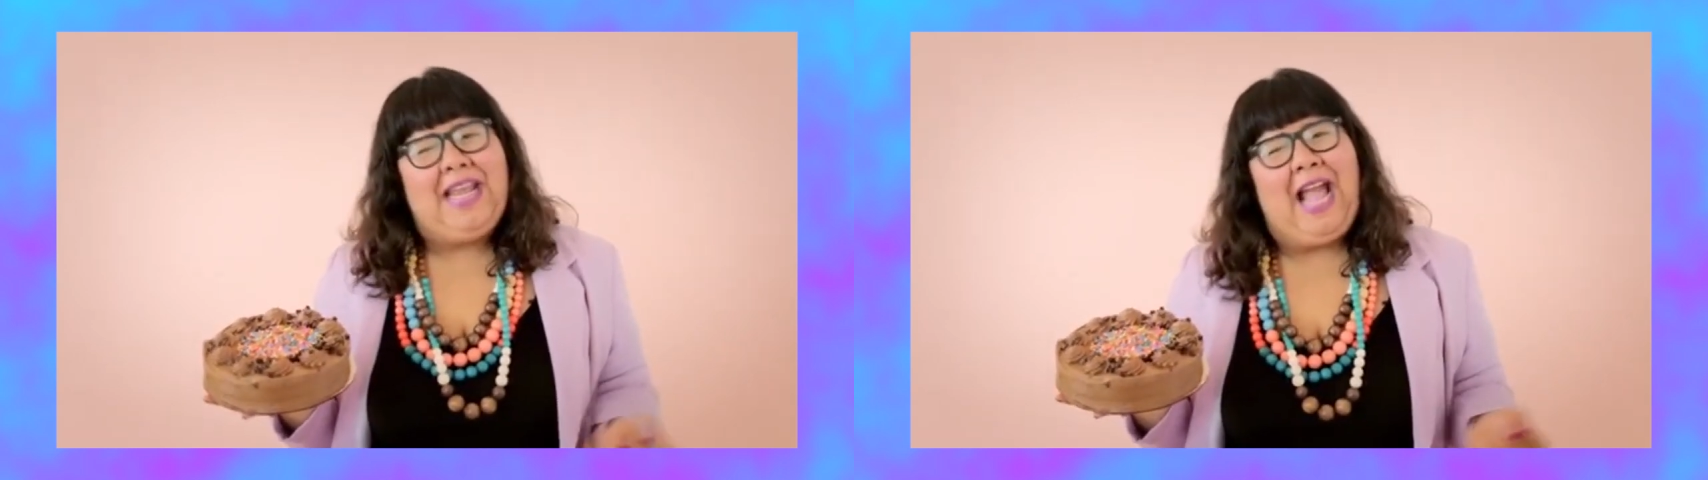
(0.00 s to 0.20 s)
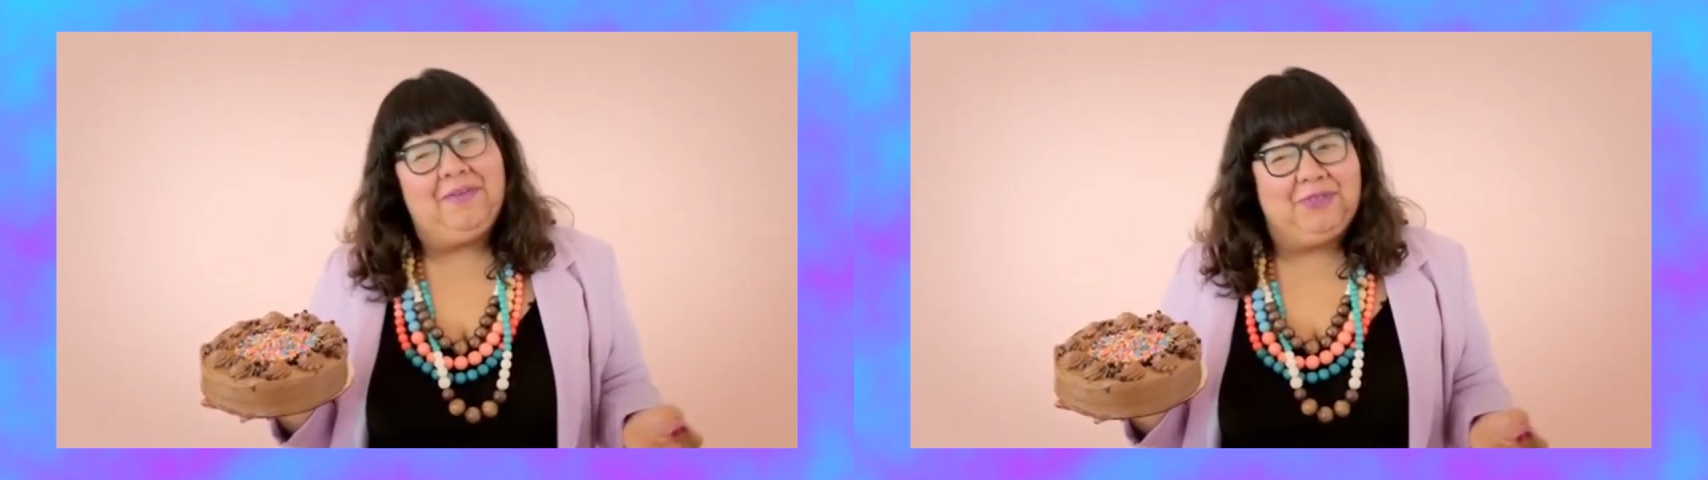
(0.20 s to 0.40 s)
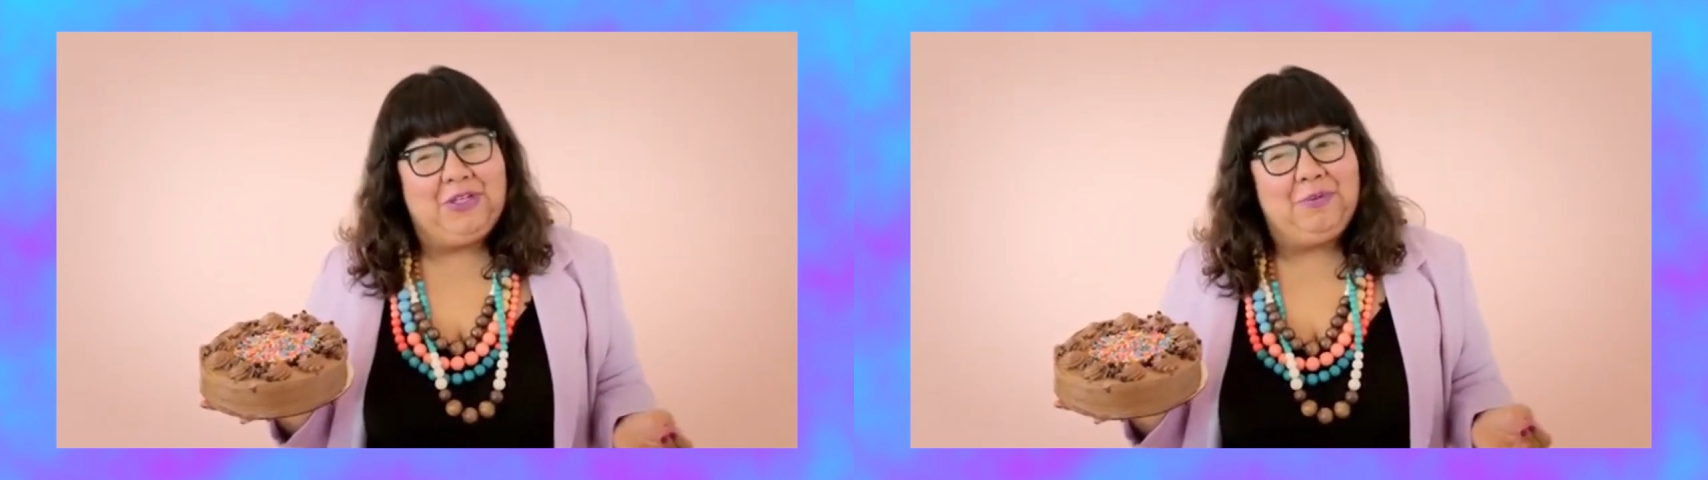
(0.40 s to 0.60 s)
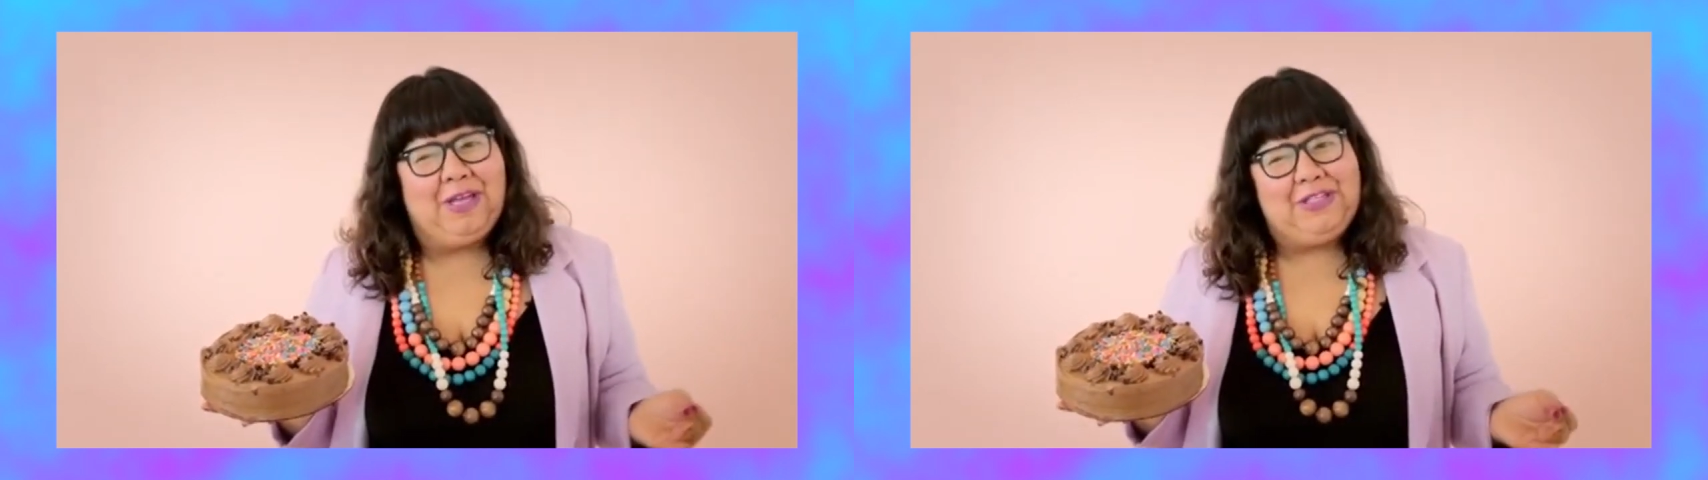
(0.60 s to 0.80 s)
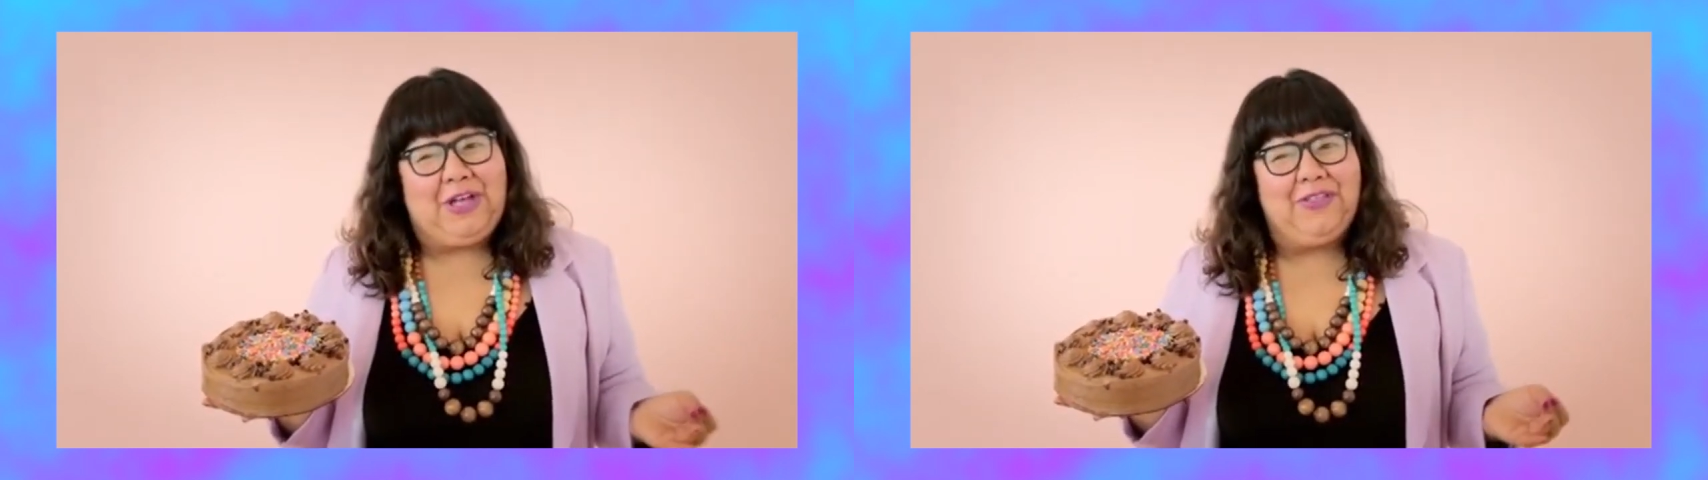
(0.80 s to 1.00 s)
have too
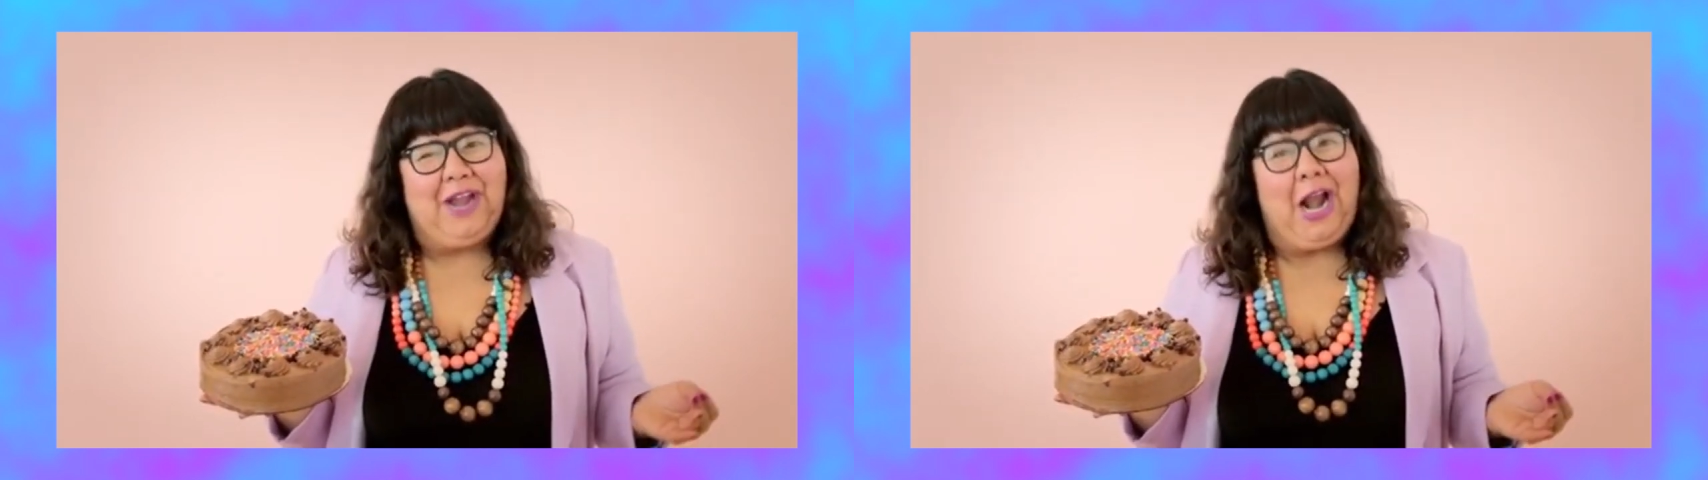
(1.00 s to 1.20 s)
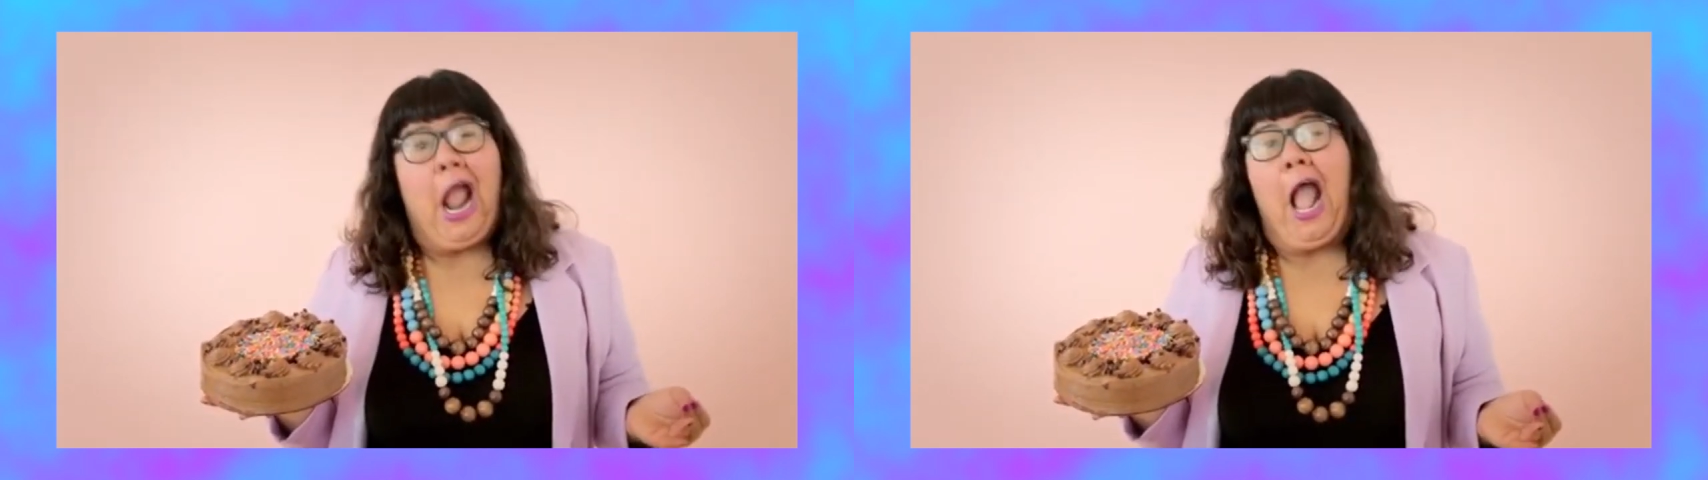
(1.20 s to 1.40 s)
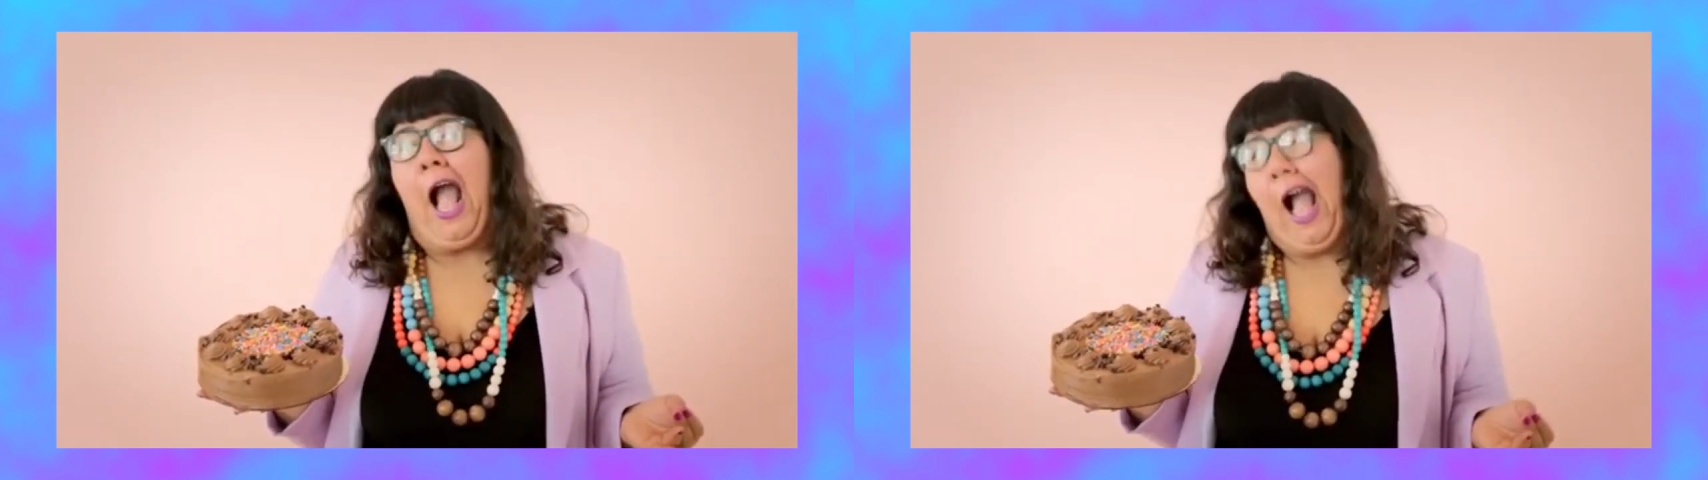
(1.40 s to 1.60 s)
much on their